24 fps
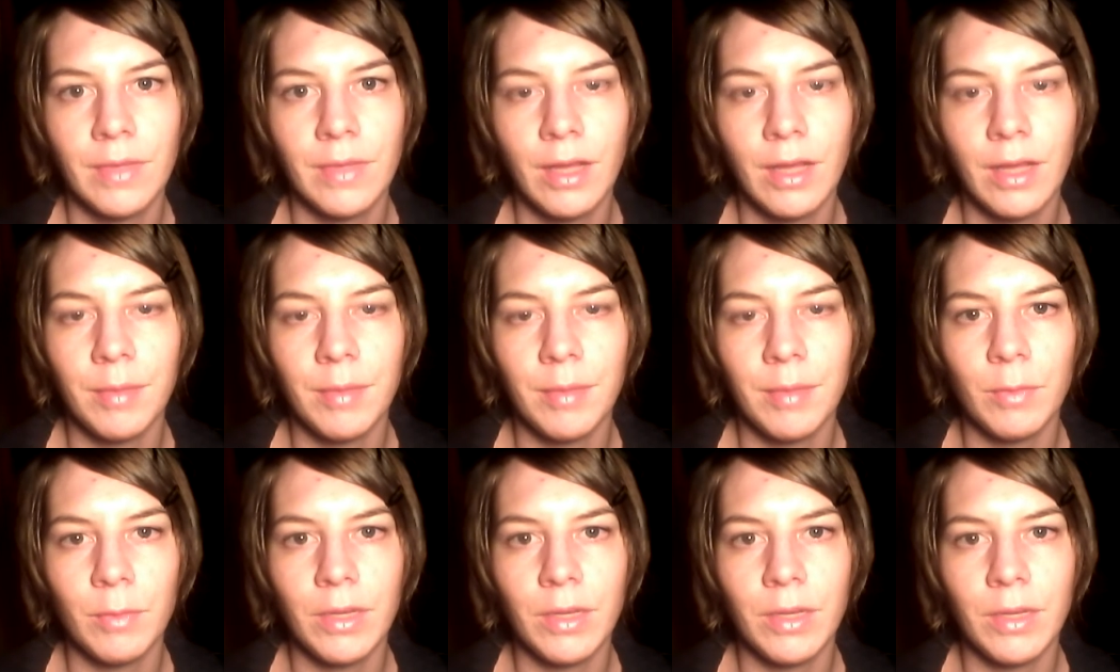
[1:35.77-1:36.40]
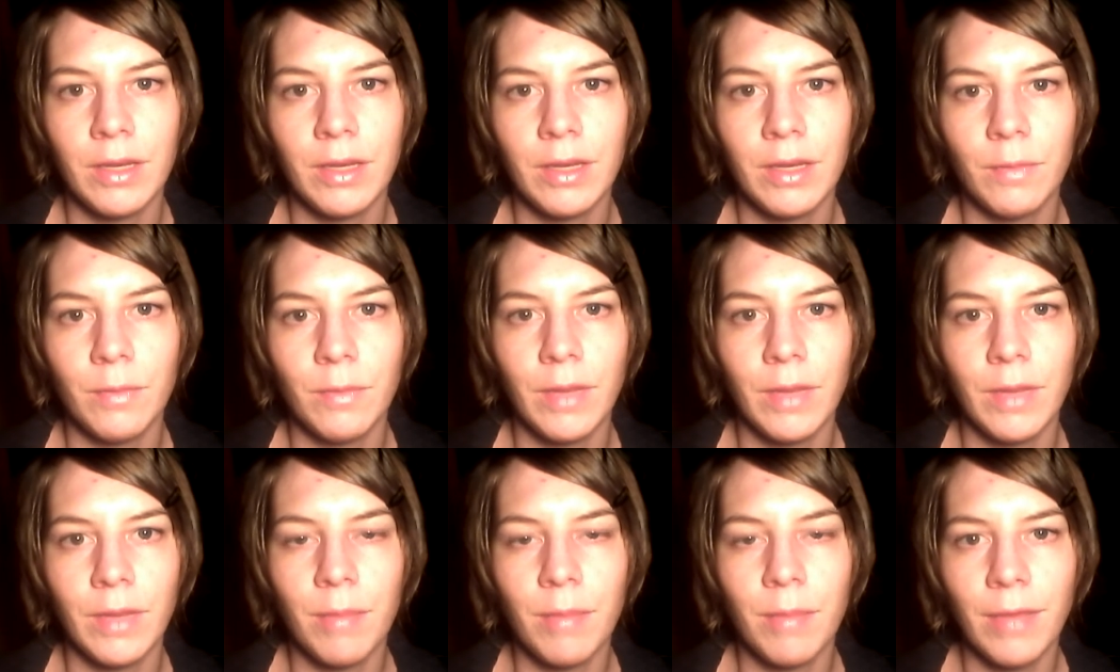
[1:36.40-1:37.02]
I mean,
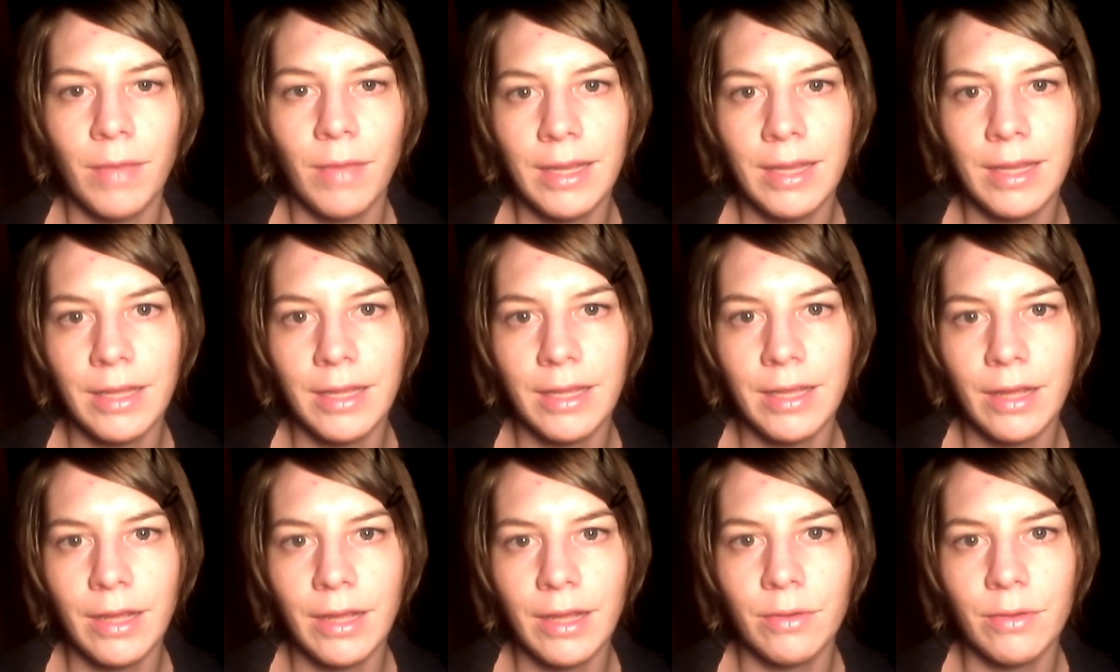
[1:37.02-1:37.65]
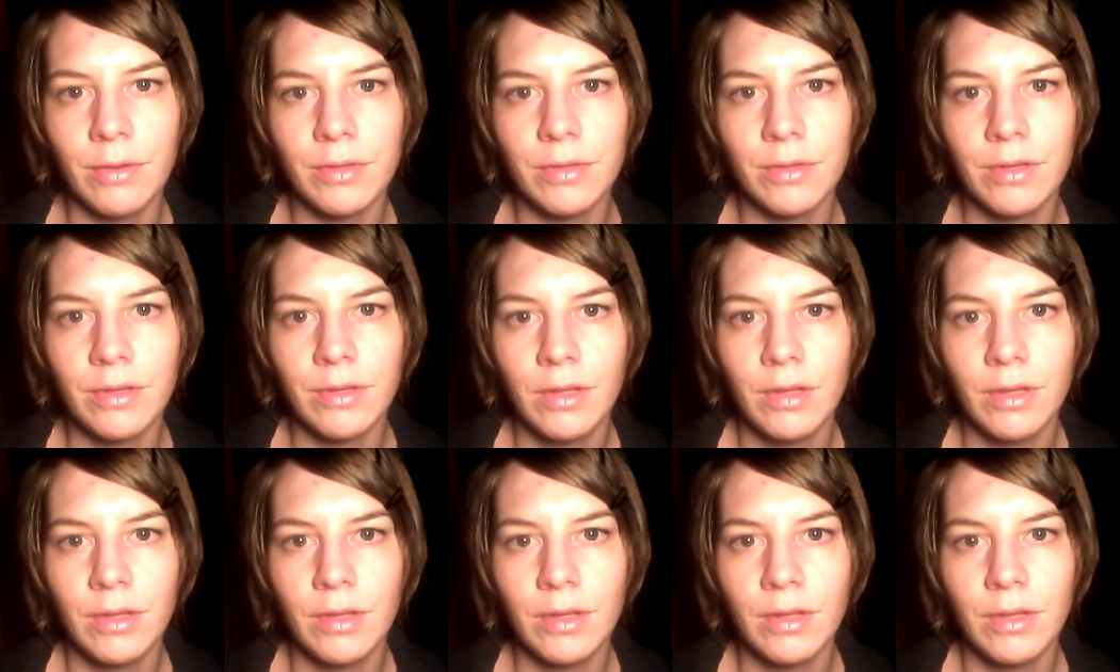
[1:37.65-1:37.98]
when I'm writing it out,